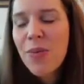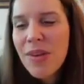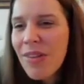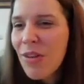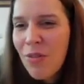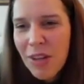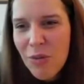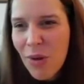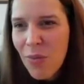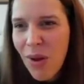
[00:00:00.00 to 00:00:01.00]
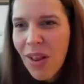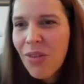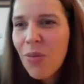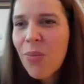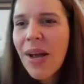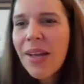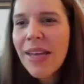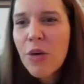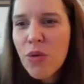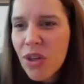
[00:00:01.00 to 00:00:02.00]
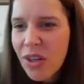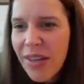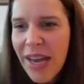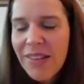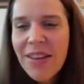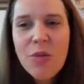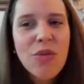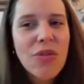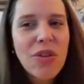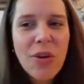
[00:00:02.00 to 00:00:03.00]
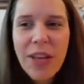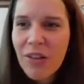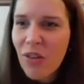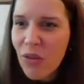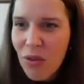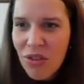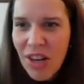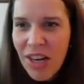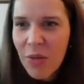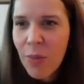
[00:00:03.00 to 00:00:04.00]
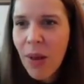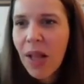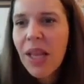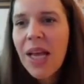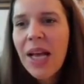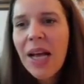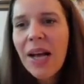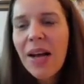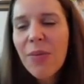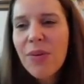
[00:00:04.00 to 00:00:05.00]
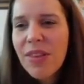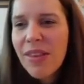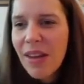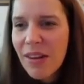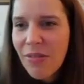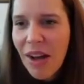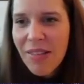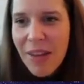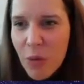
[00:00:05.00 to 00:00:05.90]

within a virtual world where they could connect. They could connect on social as well within their device.